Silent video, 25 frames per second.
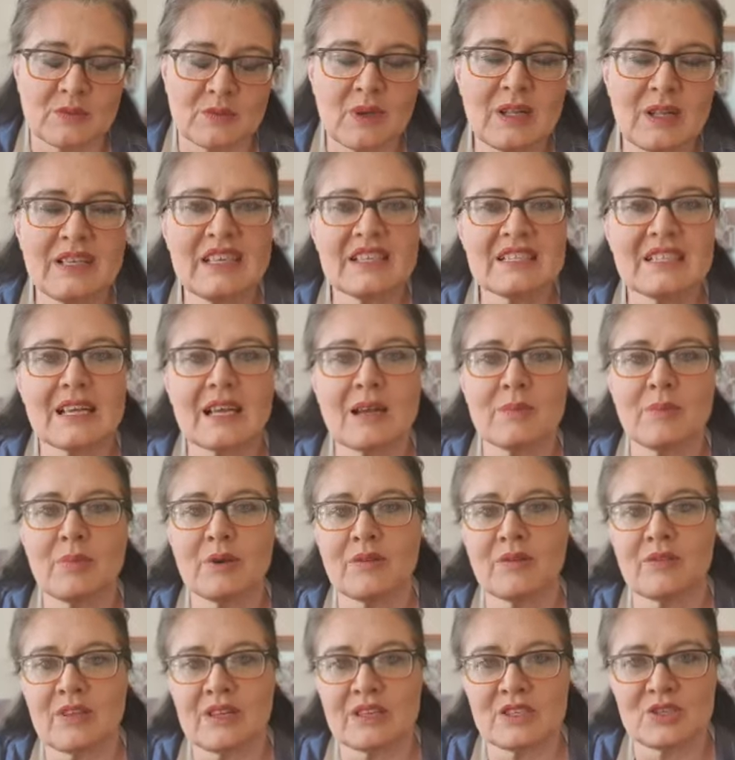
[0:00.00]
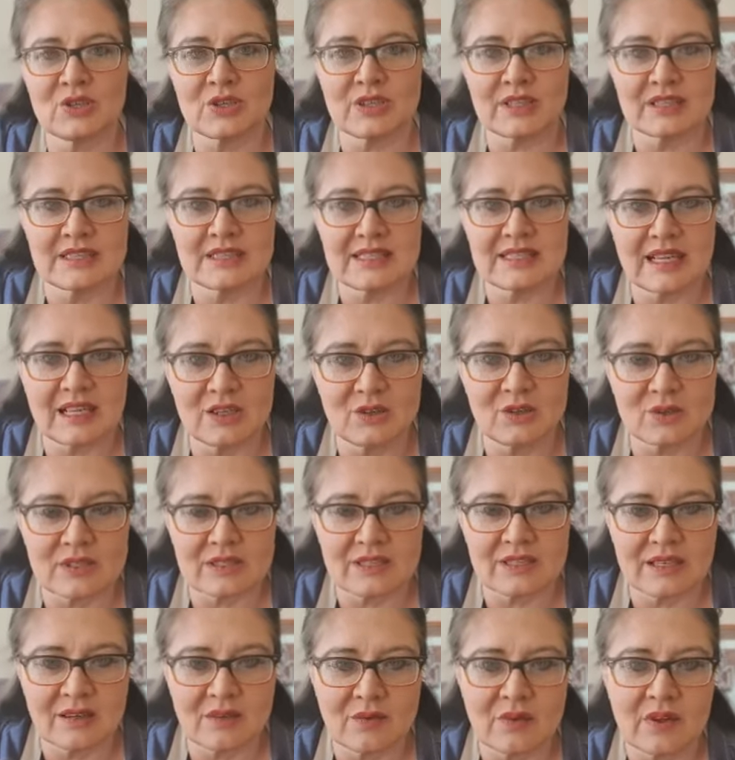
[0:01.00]
Well, here's a couple of things you can tell
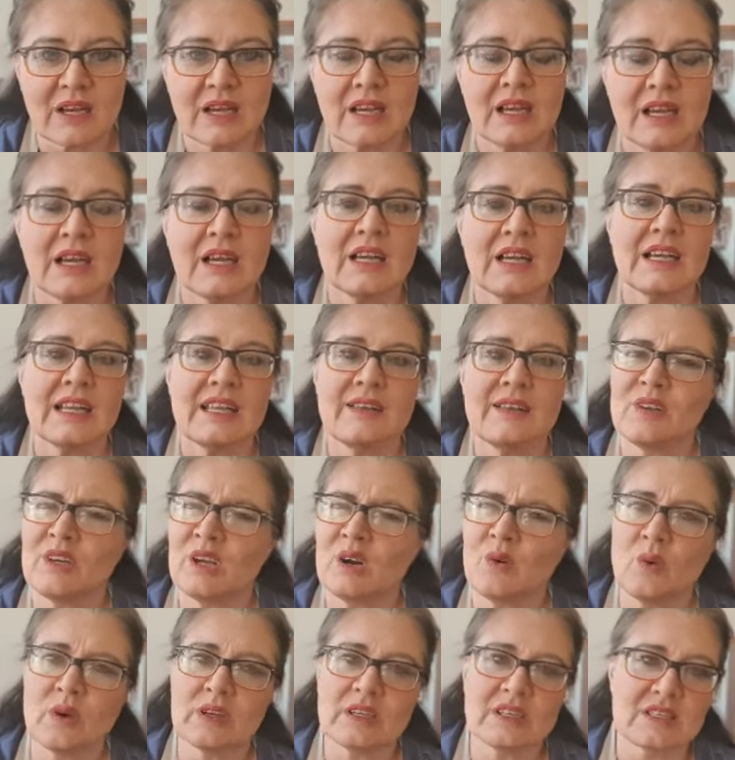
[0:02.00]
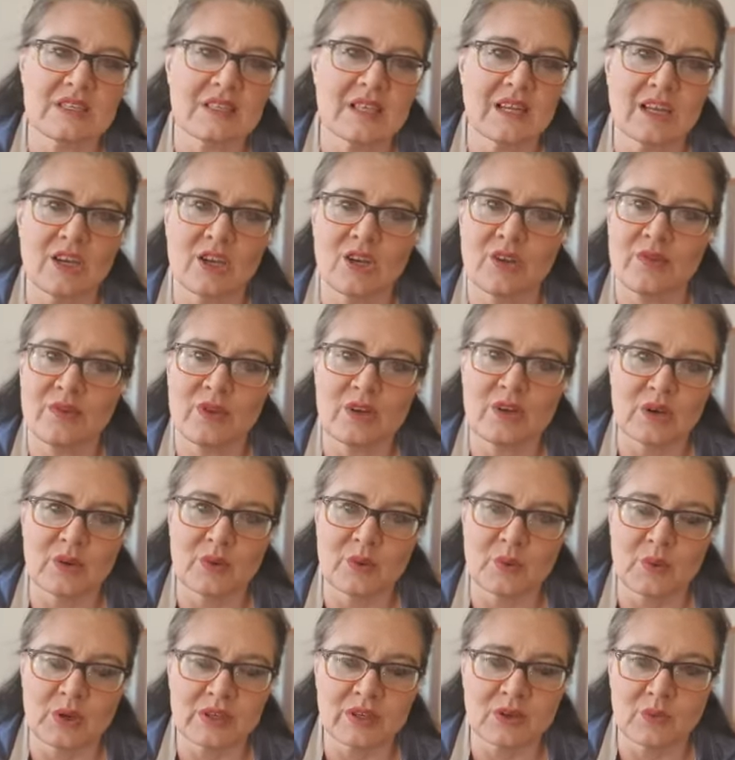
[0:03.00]
yourself if you don't want to study, if you
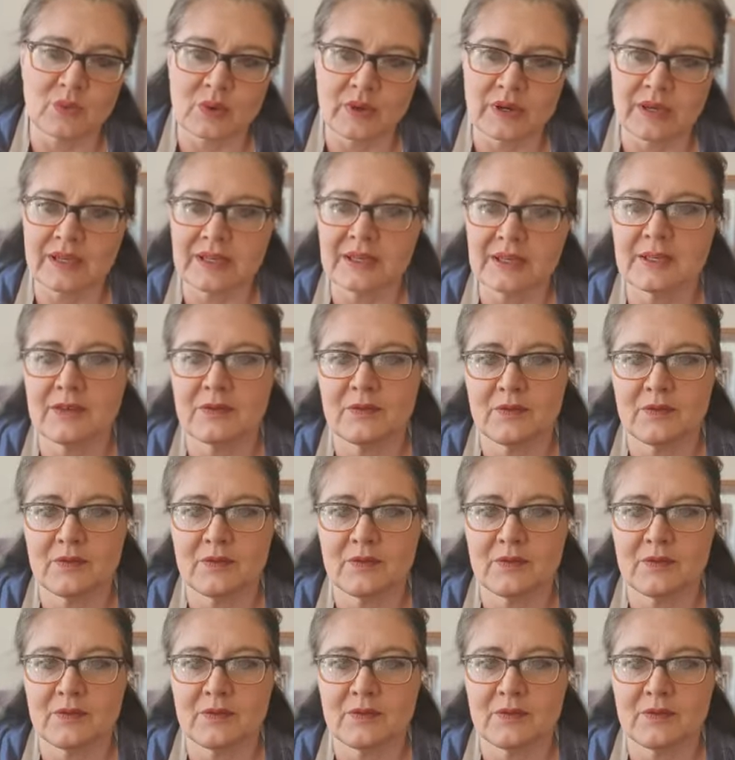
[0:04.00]
don't want to work.